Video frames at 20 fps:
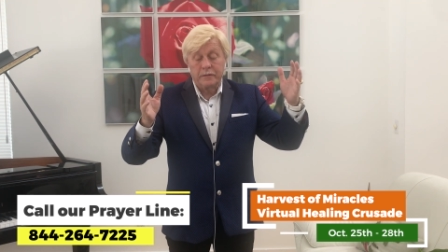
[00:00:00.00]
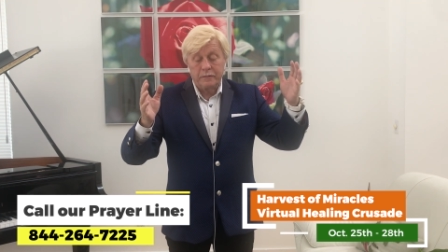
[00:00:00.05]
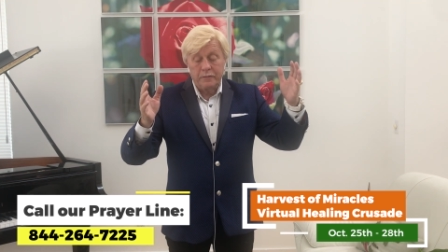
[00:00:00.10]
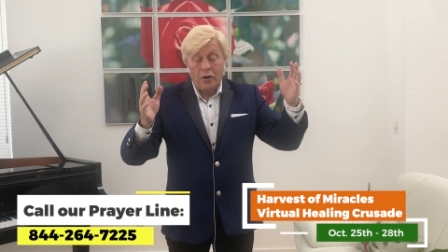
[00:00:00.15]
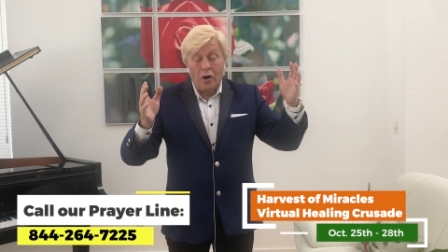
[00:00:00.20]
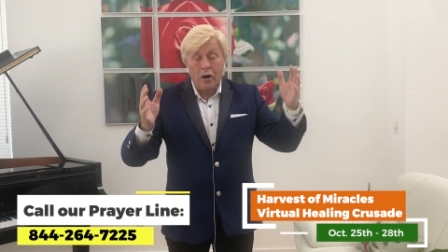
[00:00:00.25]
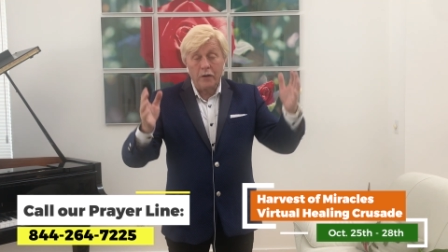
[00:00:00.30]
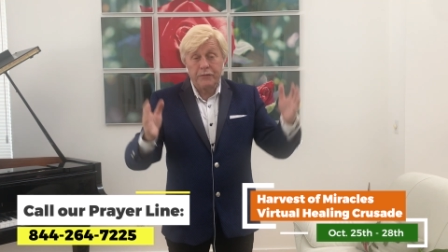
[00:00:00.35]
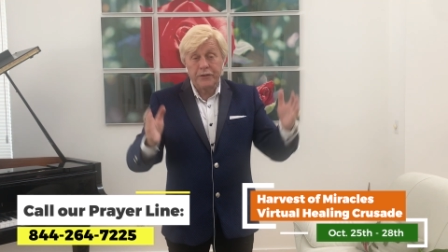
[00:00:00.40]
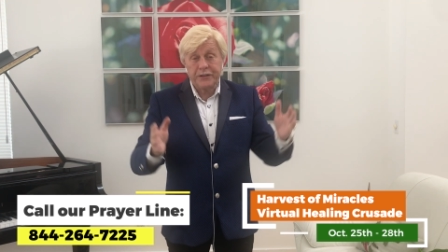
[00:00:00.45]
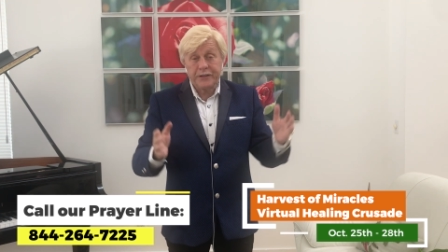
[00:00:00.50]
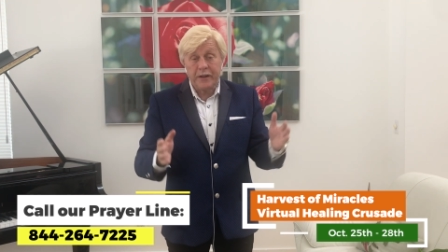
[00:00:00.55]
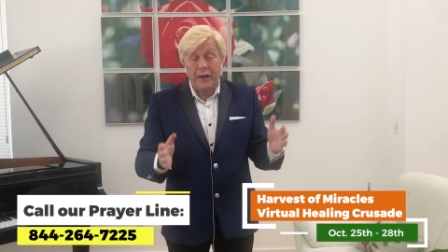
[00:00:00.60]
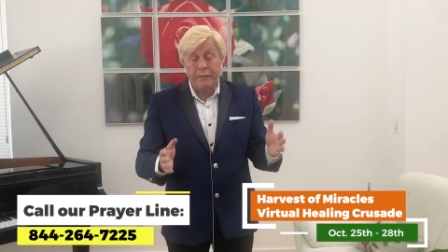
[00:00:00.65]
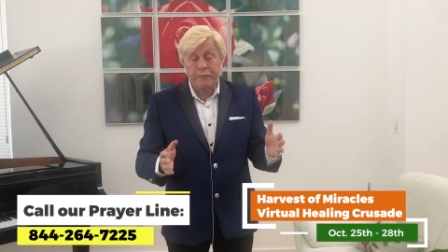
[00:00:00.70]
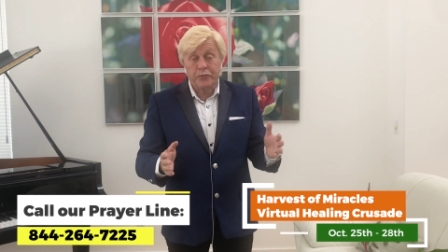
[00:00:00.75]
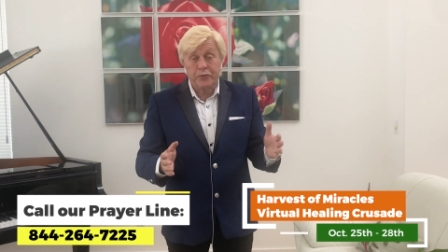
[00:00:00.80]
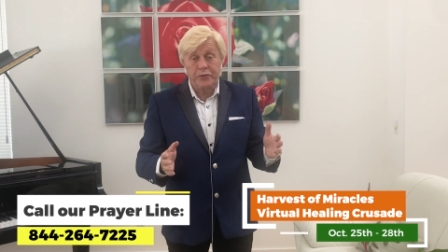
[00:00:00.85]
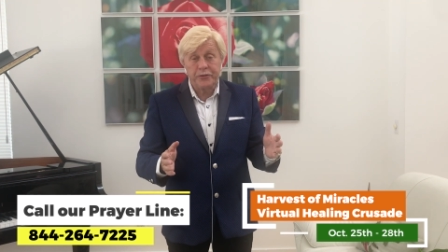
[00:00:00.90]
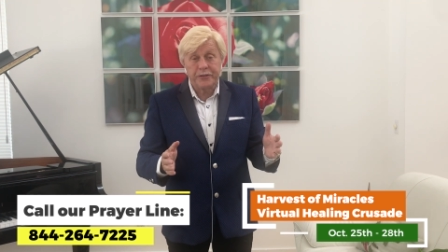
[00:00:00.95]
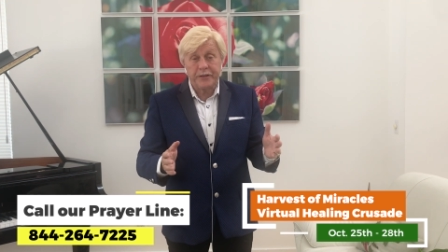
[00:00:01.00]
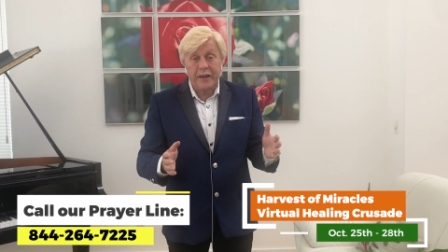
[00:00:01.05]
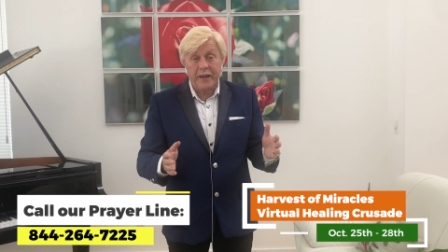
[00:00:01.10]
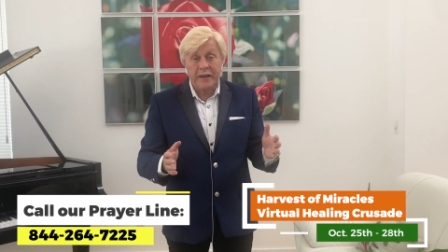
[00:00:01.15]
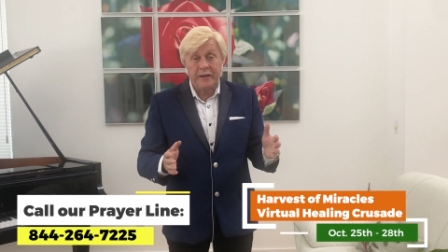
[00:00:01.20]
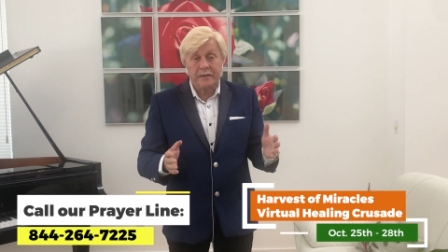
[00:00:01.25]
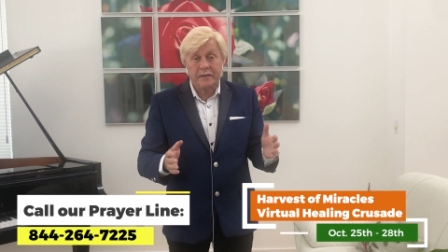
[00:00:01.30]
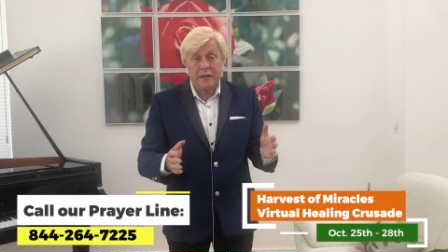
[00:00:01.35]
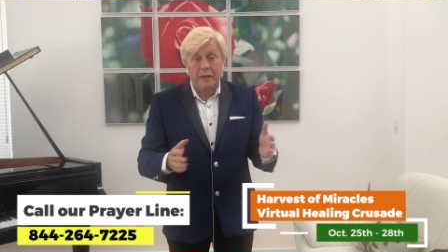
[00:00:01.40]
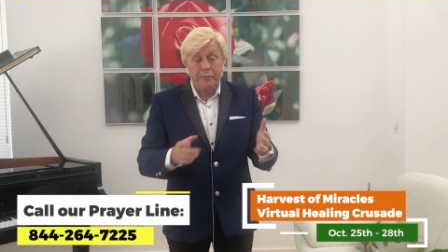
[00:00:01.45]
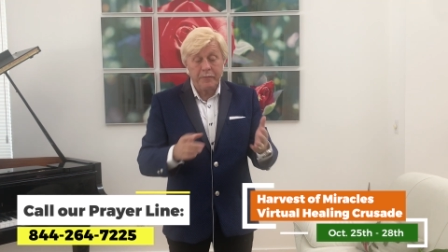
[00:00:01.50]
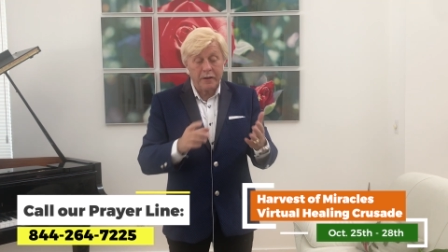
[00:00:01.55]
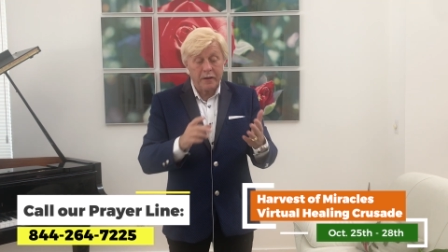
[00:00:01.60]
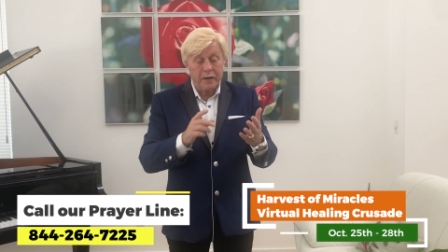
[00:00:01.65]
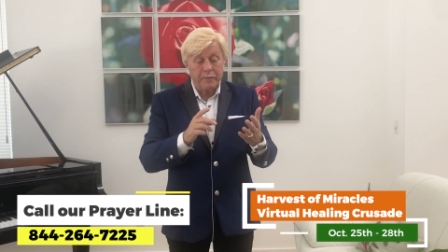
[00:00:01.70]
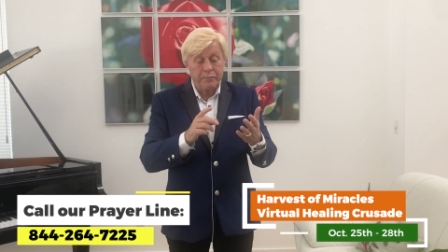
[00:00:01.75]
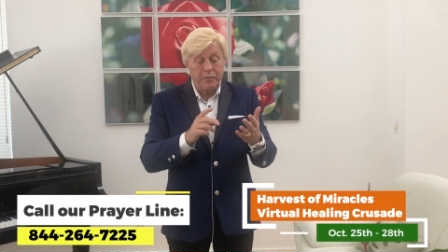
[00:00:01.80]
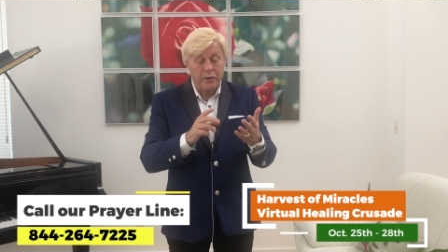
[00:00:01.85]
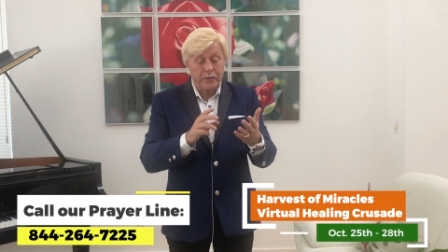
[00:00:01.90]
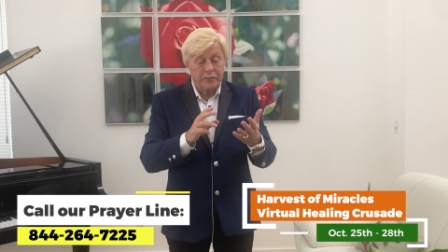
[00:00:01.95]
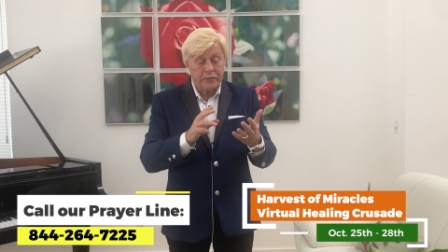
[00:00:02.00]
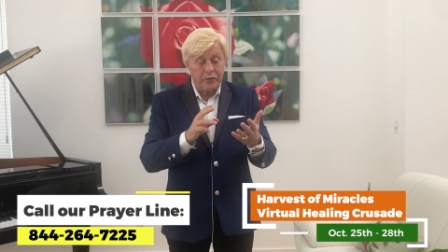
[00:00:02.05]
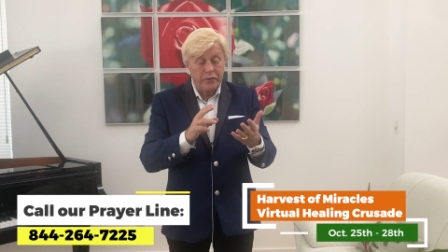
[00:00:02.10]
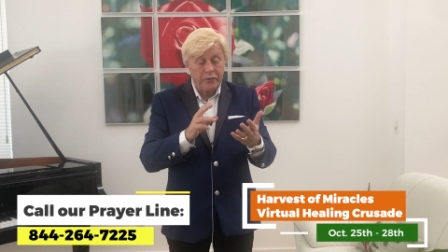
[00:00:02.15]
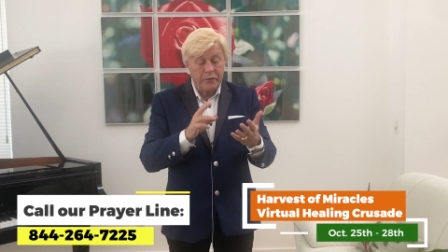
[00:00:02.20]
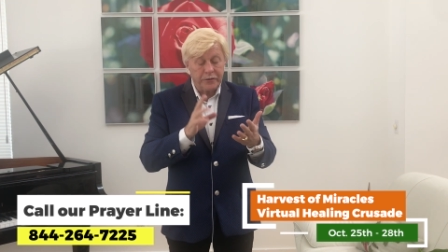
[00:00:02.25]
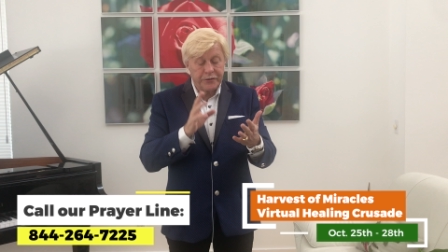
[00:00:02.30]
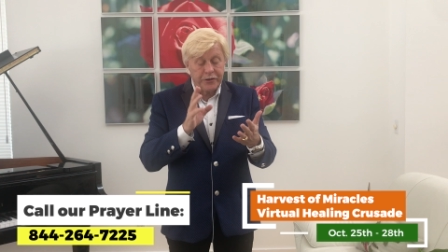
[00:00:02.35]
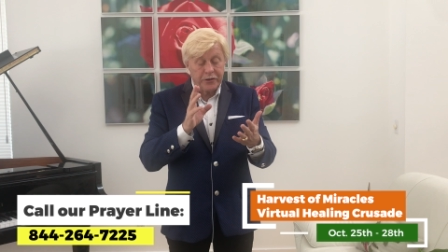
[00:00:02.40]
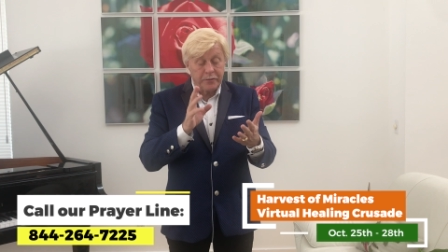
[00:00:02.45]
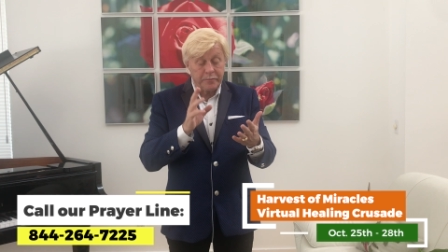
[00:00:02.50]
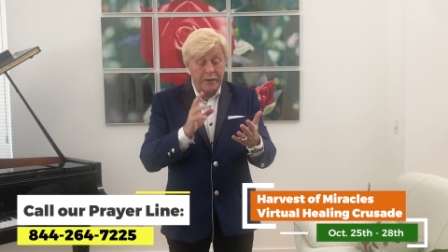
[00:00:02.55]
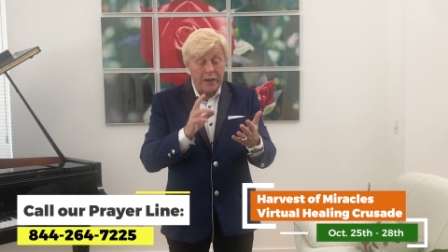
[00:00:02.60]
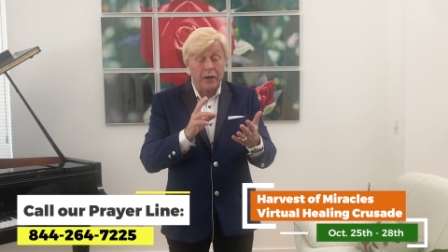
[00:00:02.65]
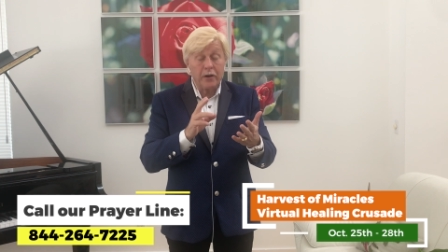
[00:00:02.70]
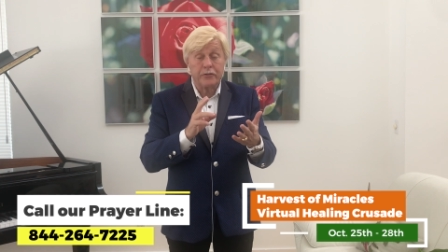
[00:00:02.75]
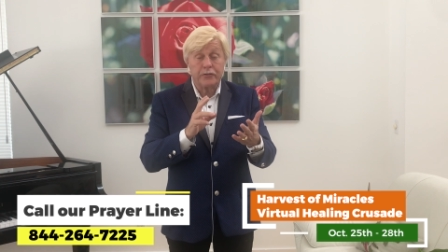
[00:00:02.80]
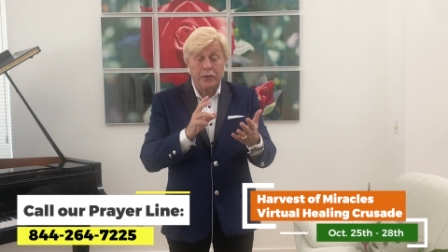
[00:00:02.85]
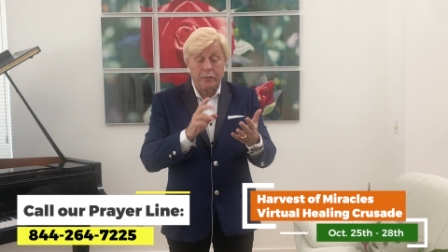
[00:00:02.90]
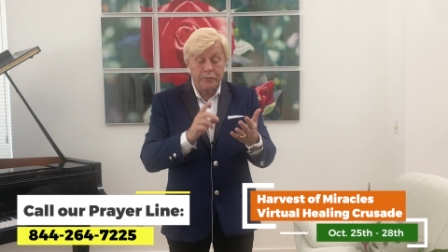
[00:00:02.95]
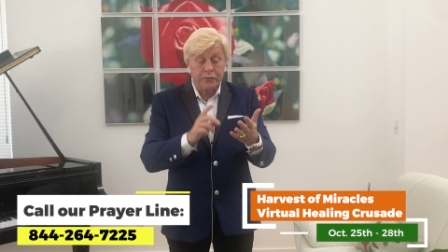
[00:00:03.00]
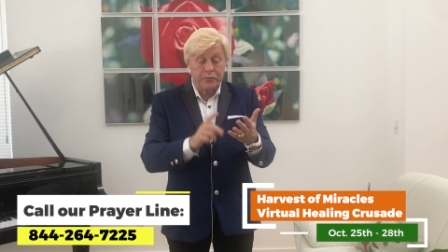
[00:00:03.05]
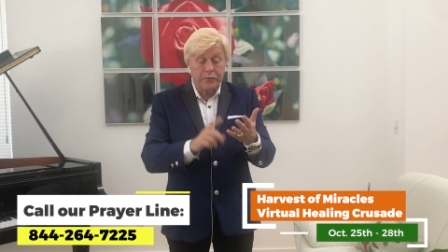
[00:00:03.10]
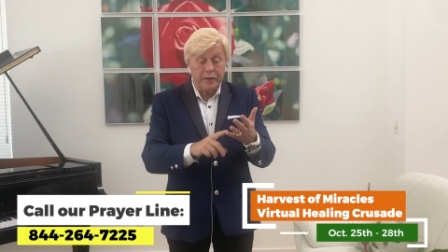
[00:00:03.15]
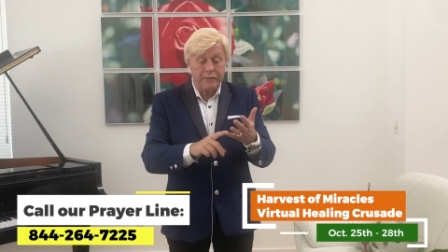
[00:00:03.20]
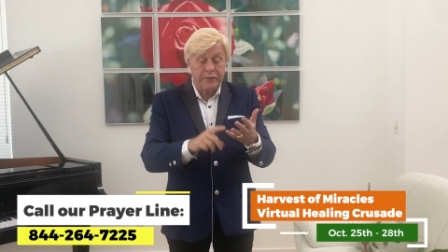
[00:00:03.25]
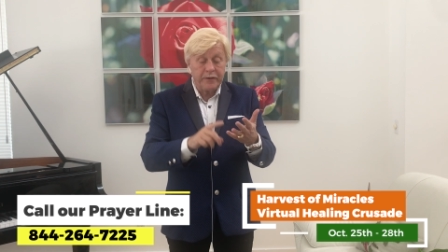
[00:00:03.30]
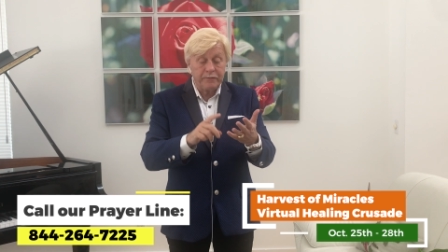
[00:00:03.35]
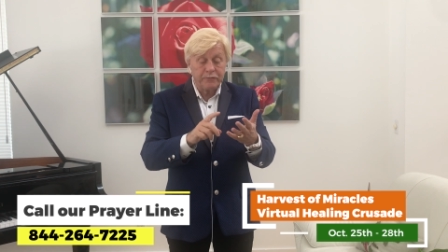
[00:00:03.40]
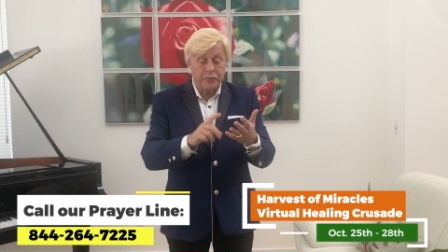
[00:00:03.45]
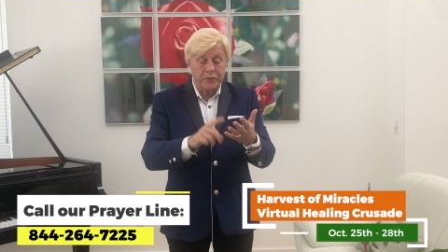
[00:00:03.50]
Harvest Time Crusade coming up October 25th,